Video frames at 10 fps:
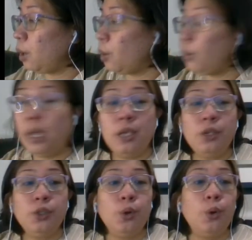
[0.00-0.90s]
Okay,
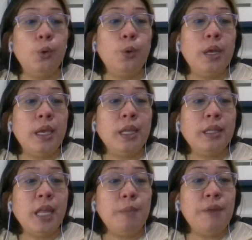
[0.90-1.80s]
so it
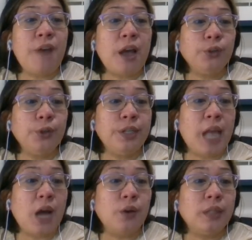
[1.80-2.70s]
can be factored
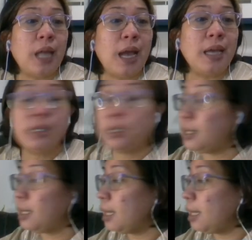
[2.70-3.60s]
out as
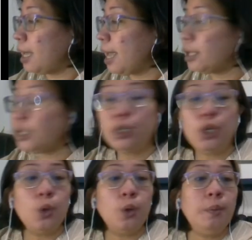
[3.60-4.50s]
x
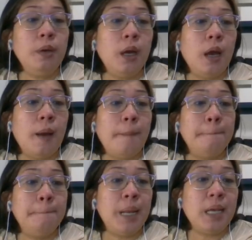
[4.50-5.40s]
cubed
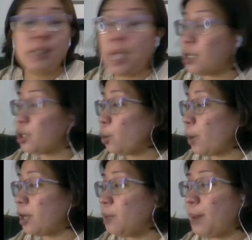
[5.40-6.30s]
plus x
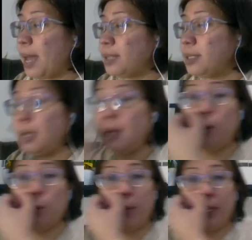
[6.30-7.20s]
squared plus
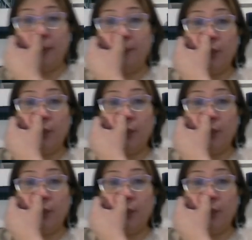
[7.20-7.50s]
1.